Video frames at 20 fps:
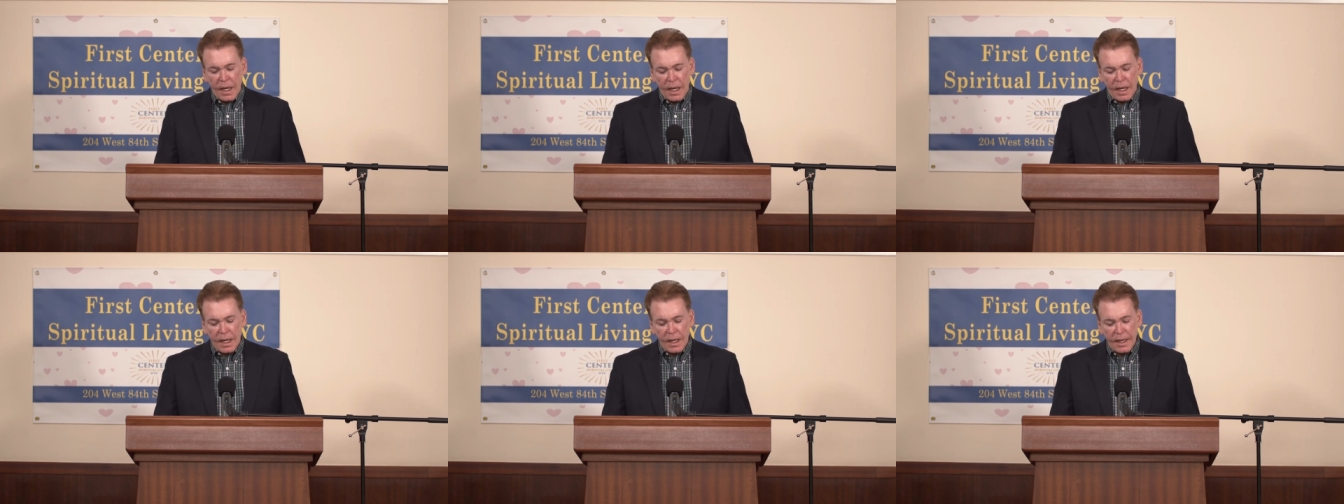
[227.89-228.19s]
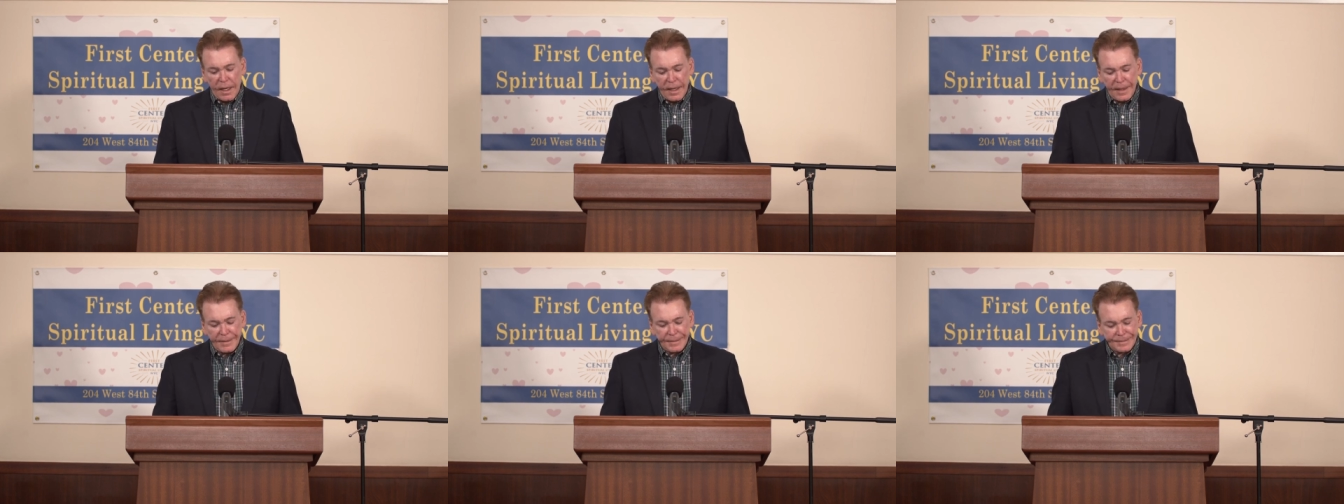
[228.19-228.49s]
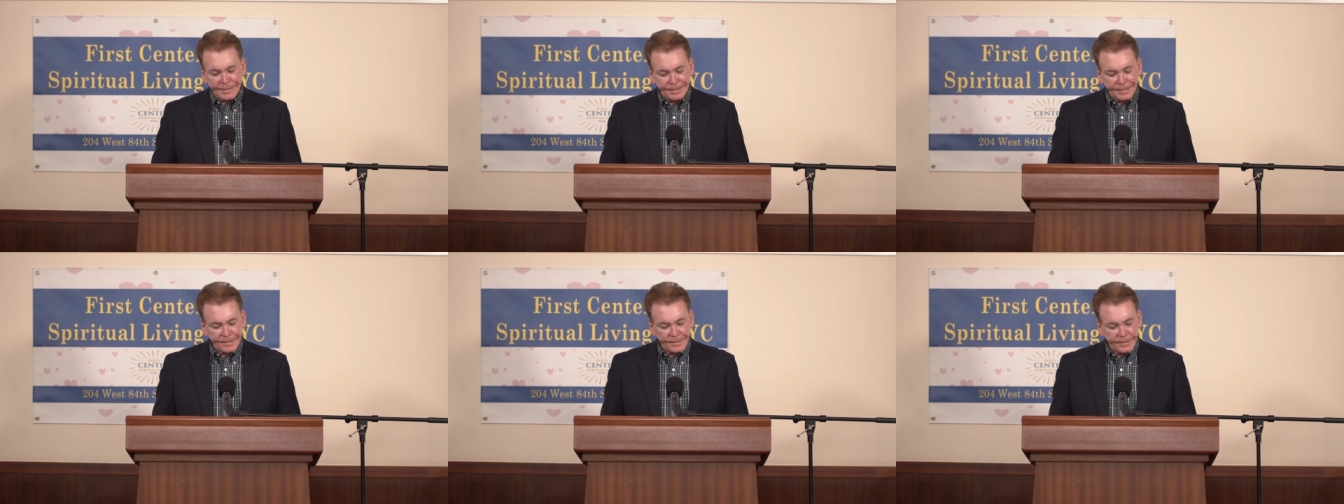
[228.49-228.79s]
Uh,
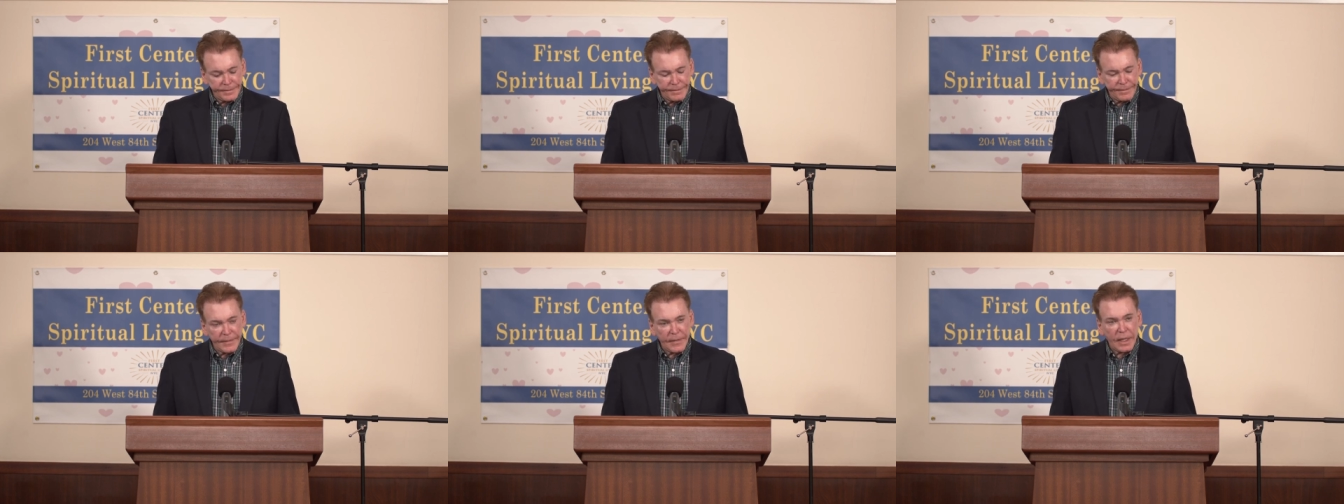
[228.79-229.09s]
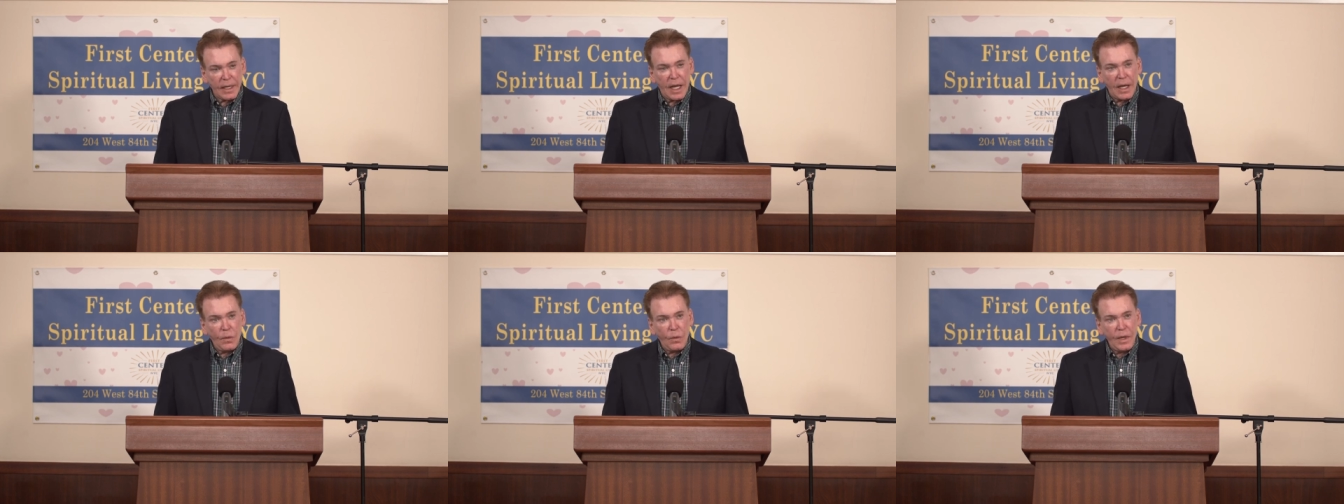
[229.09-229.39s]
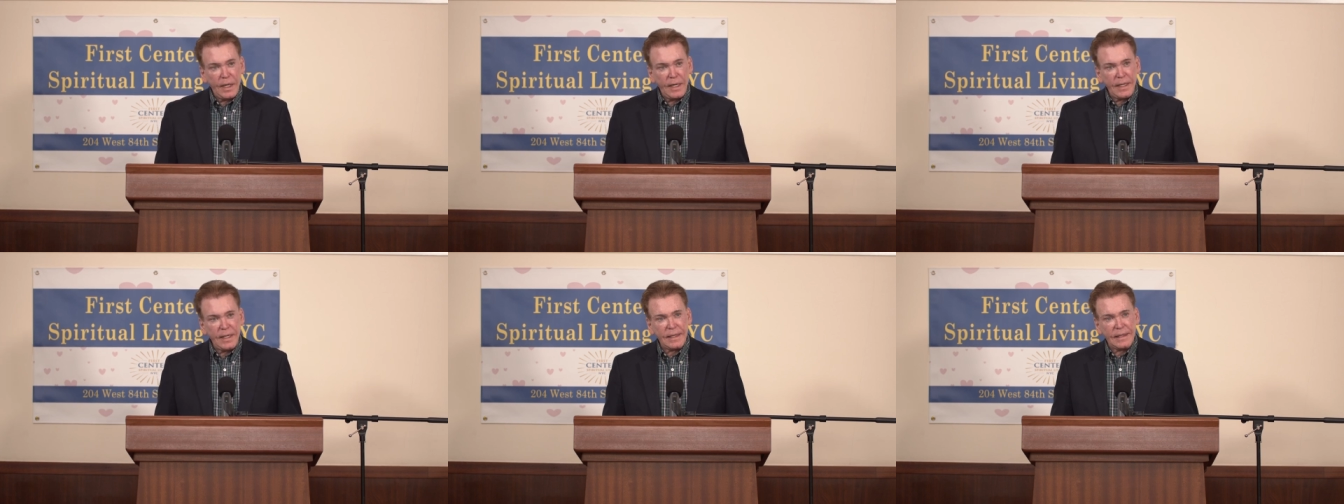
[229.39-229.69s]
I
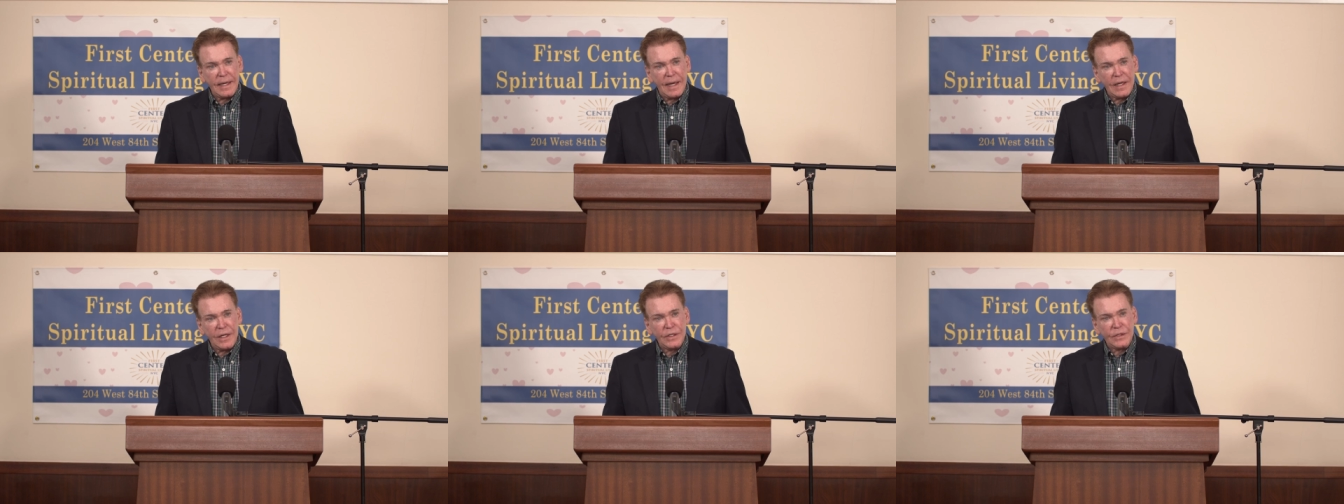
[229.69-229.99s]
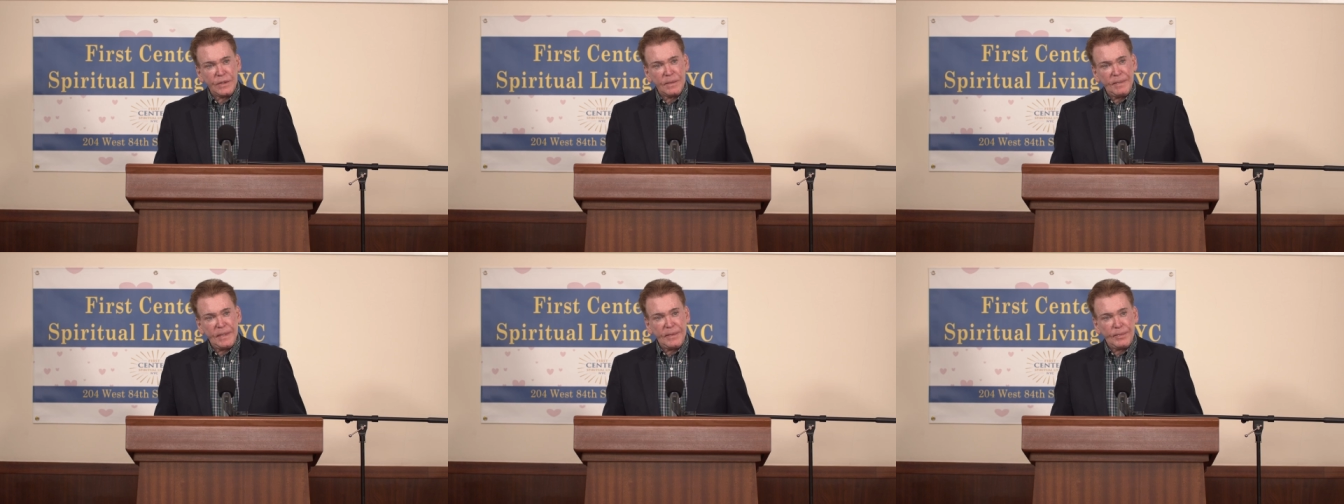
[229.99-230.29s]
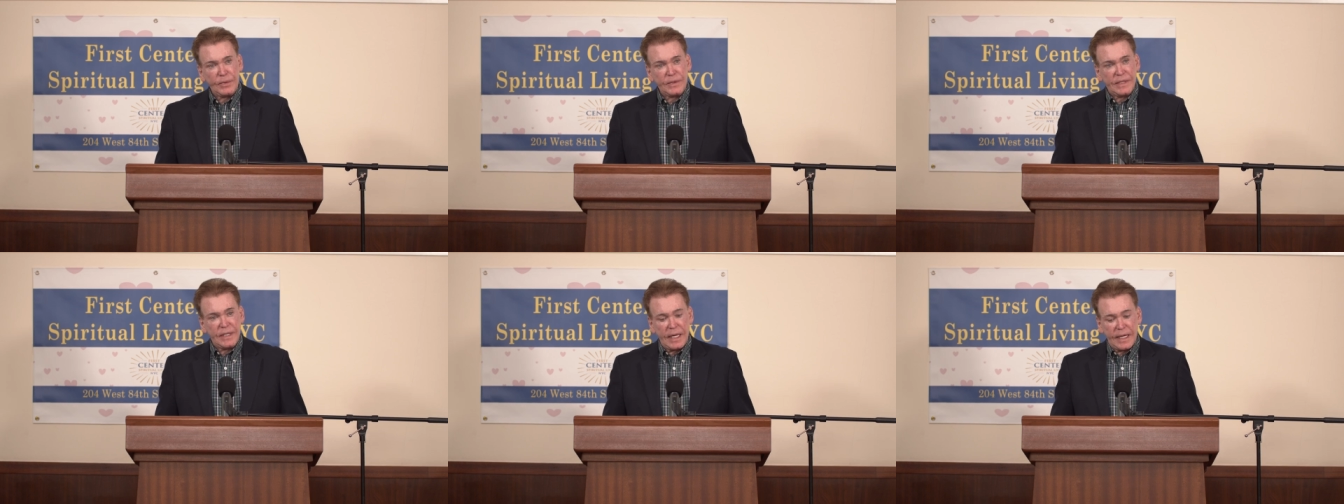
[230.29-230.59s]
want to acknowledge the
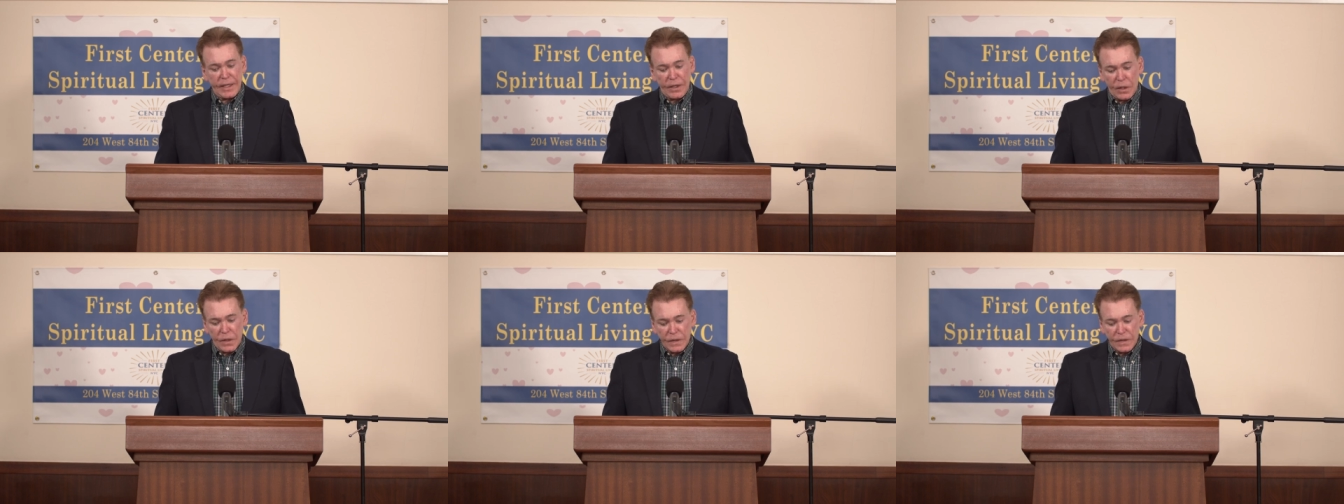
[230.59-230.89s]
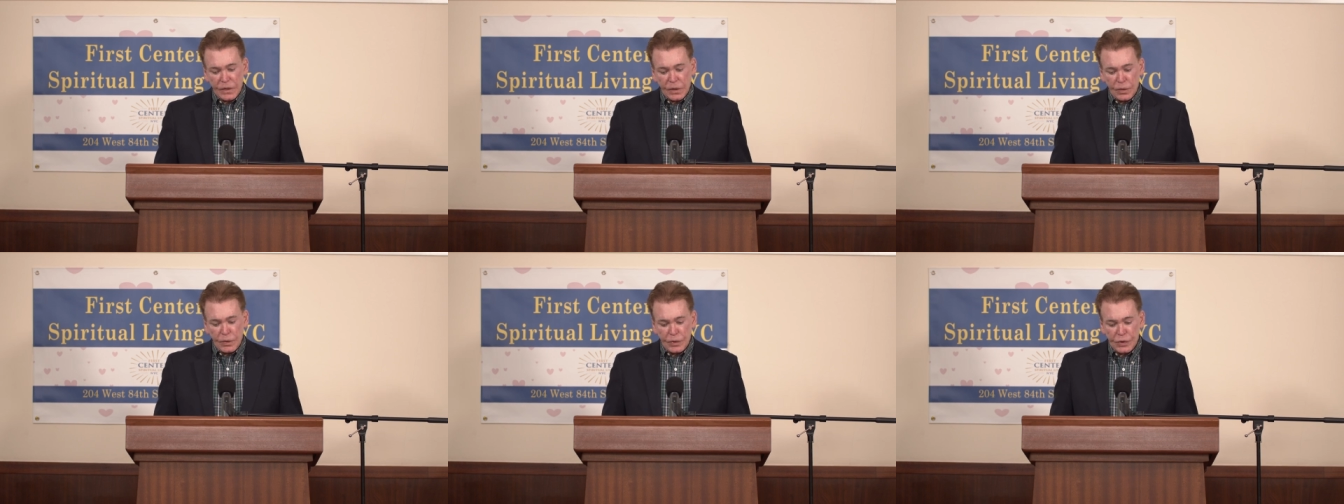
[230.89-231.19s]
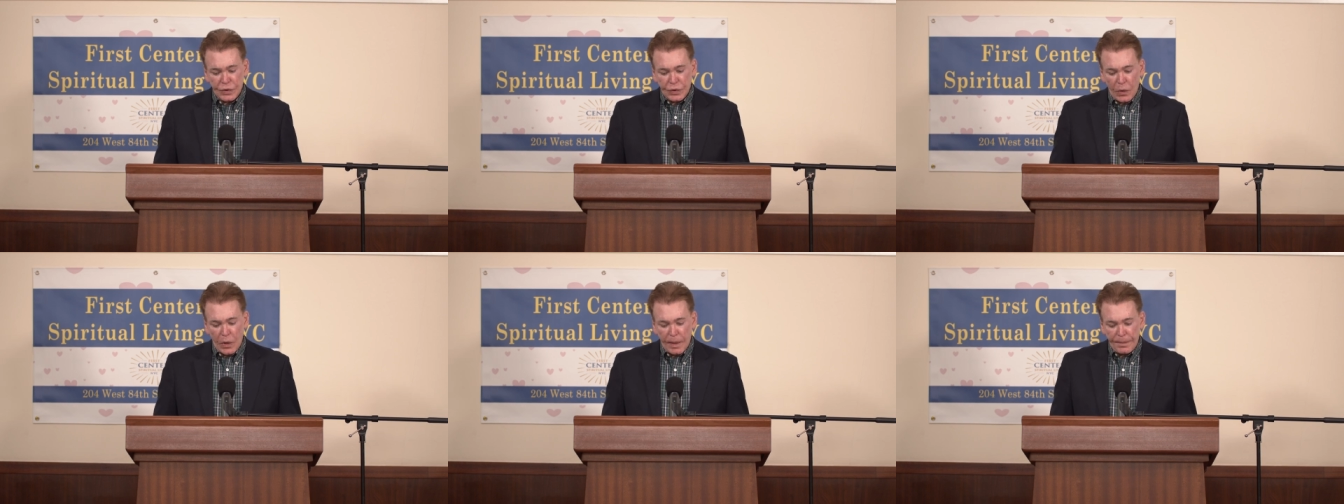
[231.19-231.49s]
people tonight also who
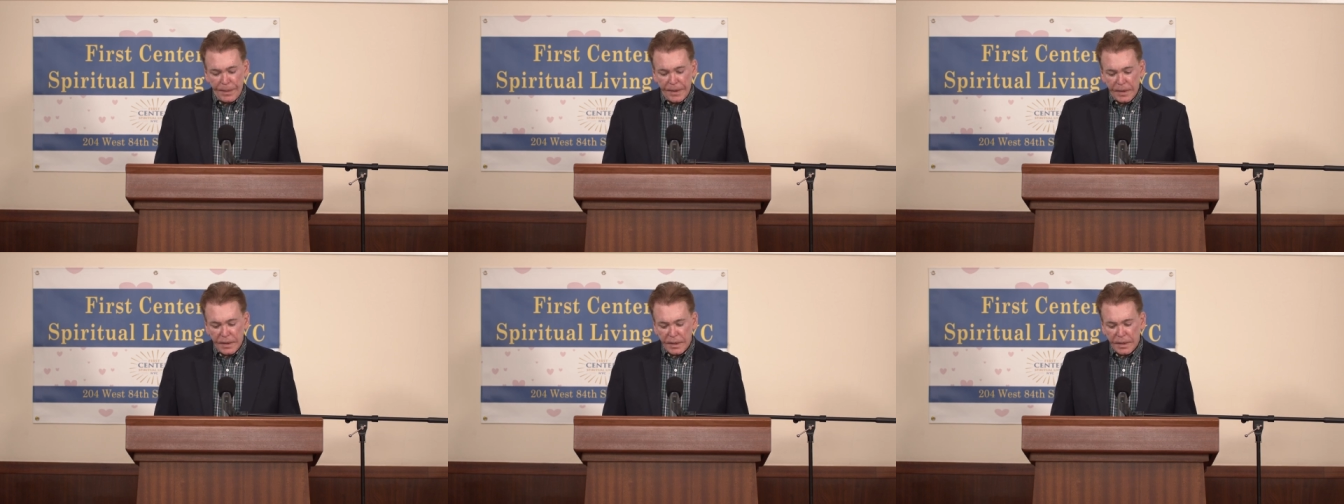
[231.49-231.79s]
show up